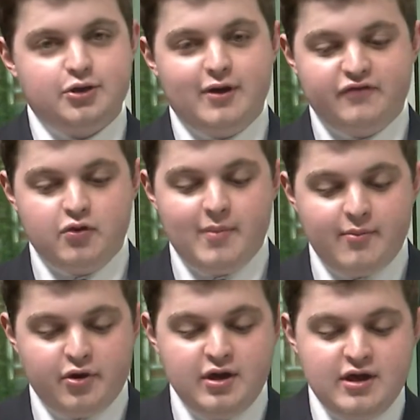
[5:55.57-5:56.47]
You have to
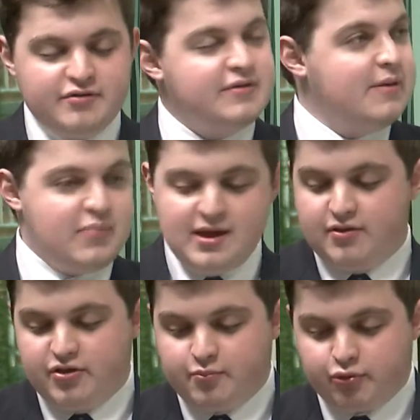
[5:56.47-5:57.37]
remember that they
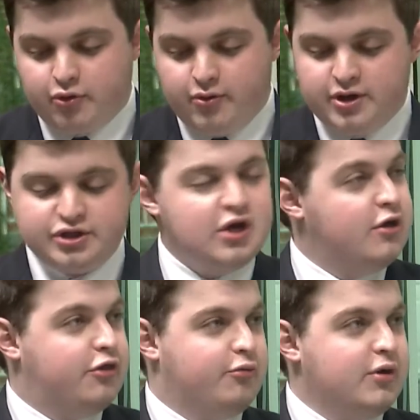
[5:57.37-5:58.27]
beat the Brewers
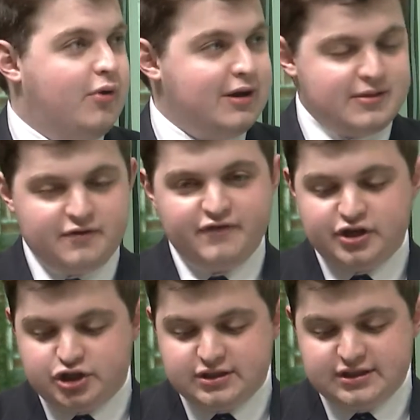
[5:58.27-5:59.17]
3-1 in the
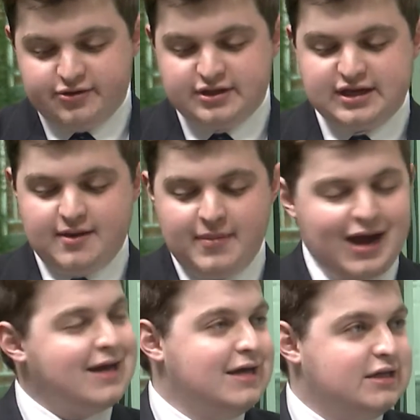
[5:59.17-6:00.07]
division series, came
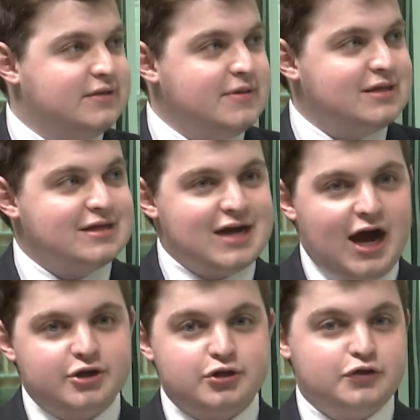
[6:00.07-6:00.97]
back to beat the
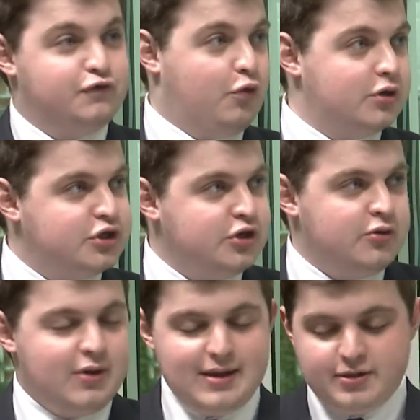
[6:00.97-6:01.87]
Dodgers
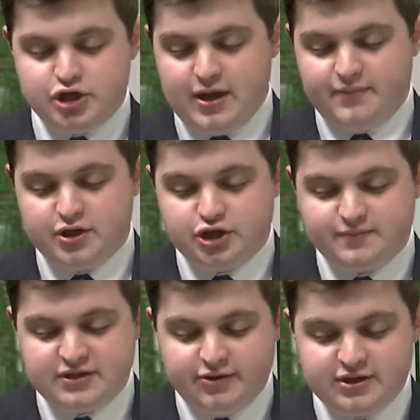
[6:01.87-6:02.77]
4-2 in the
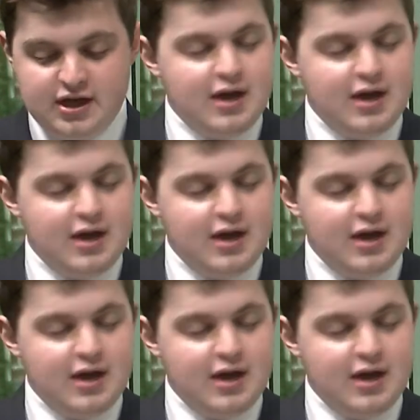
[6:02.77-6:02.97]
championship series,